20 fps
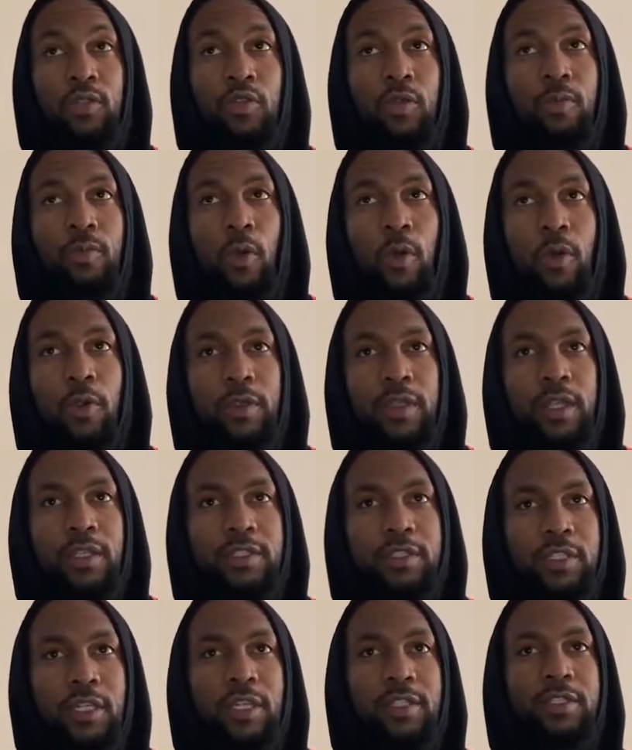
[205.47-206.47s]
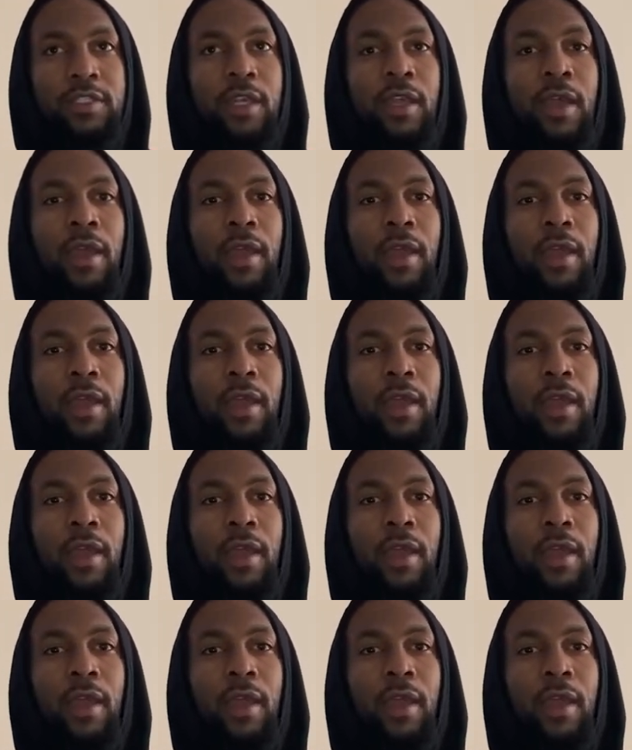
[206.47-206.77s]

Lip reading: do more than just